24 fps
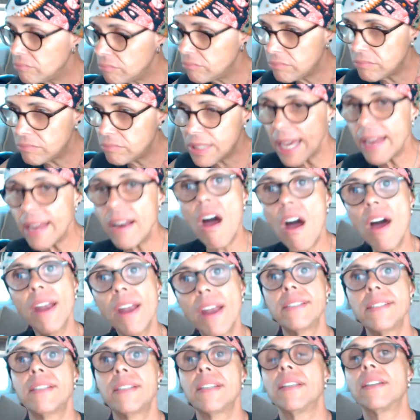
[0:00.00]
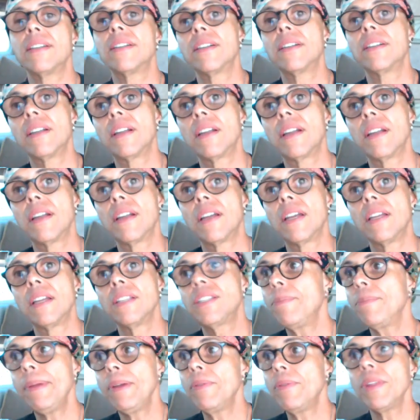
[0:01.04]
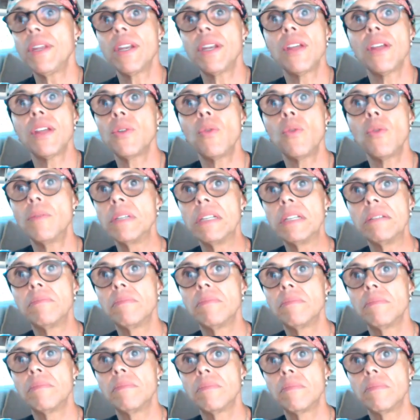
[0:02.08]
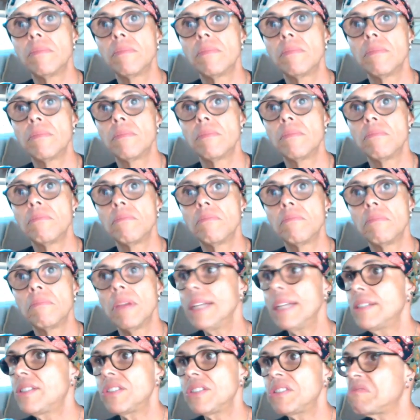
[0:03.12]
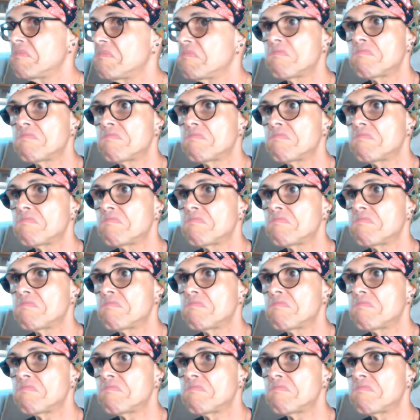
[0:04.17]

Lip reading: dead honest here, to be with another woman. It just,